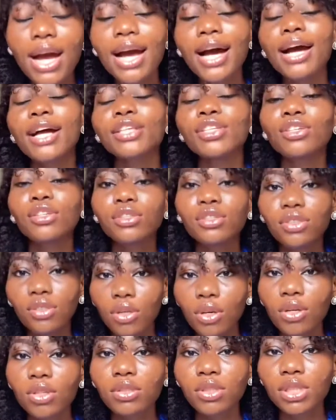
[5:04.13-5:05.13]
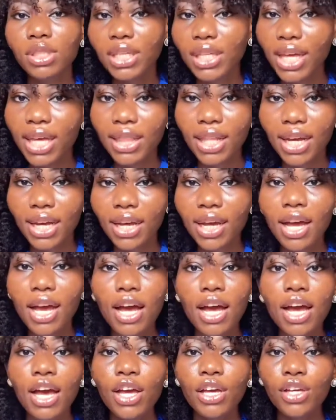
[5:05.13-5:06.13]
and your song together
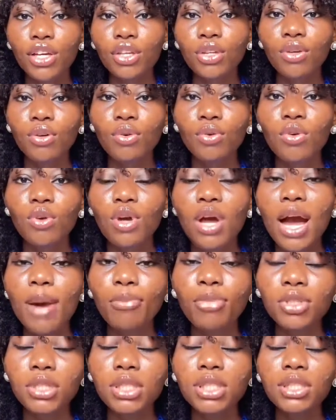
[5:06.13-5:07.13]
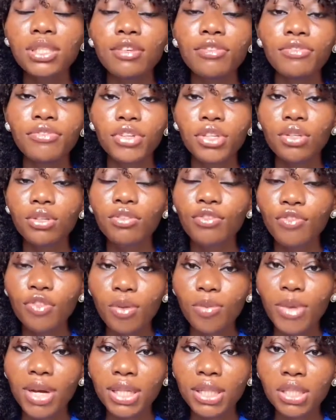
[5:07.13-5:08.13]
you know and put it in a video
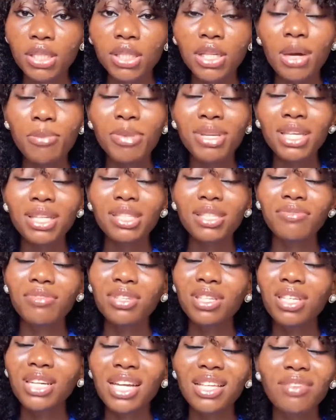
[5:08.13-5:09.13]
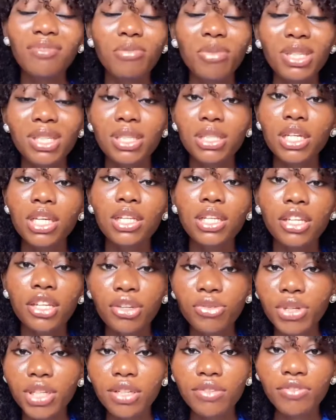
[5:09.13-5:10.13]
format you can make it even you can even make it a
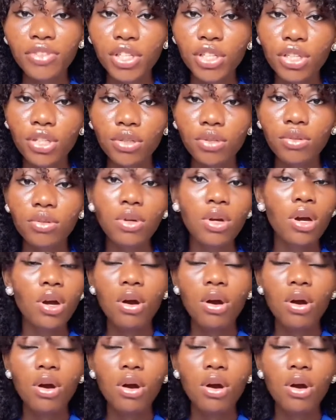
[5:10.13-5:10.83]
lyric video